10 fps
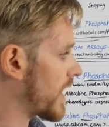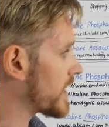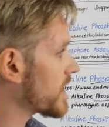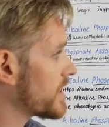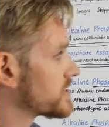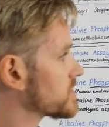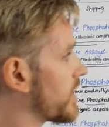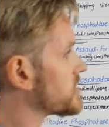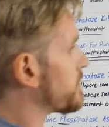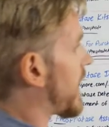again, this
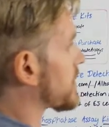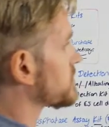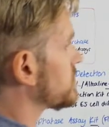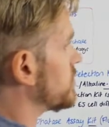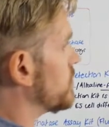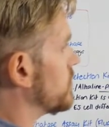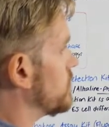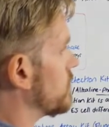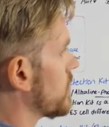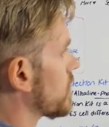ties back
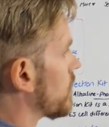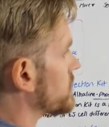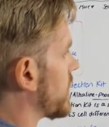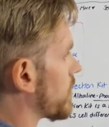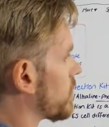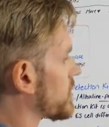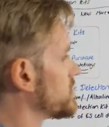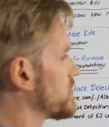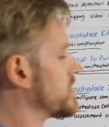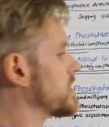to content
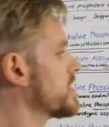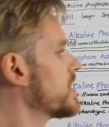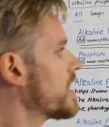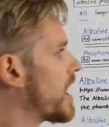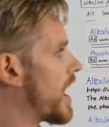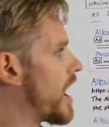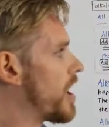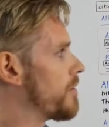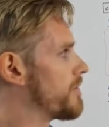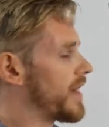quality
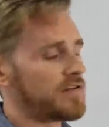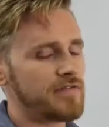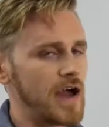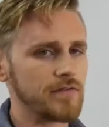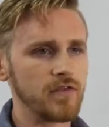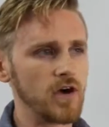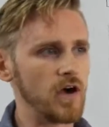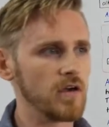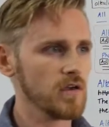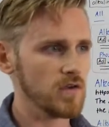and the fact
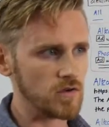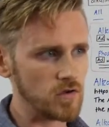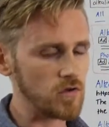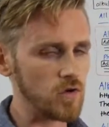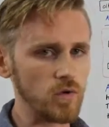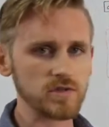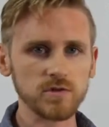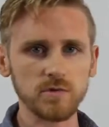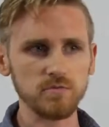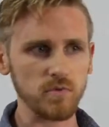that Google
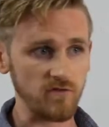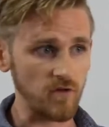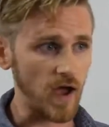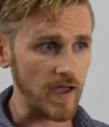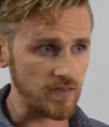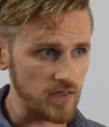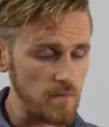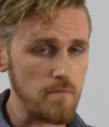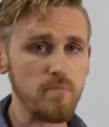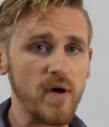wants to provide
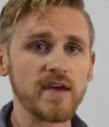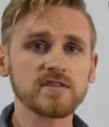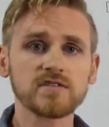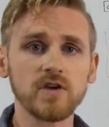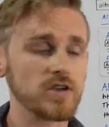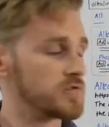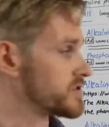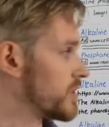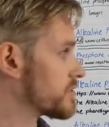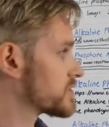the best search
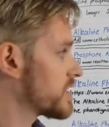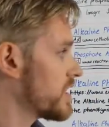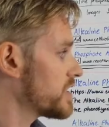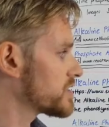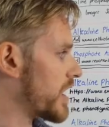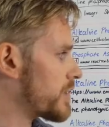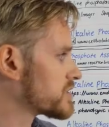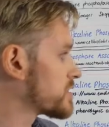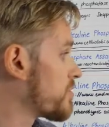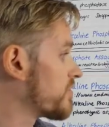results. So it
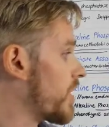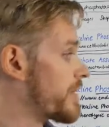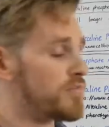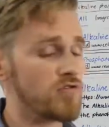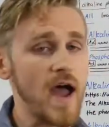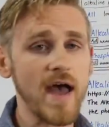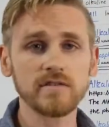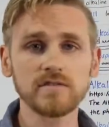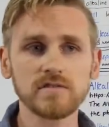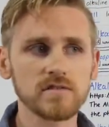wants to provide
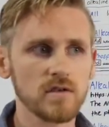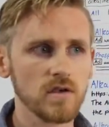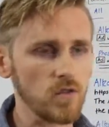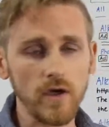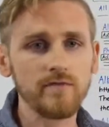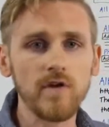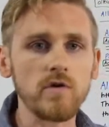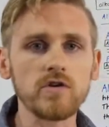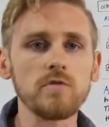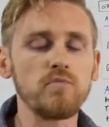brands, like
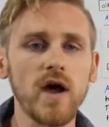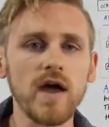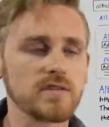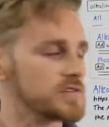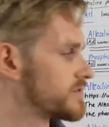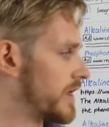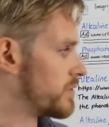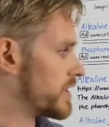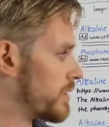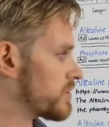very good brands.
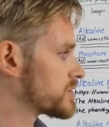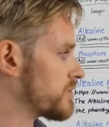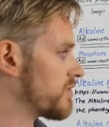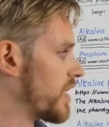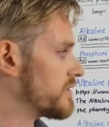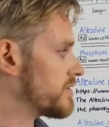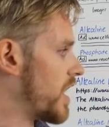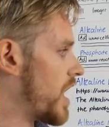It wants to provide,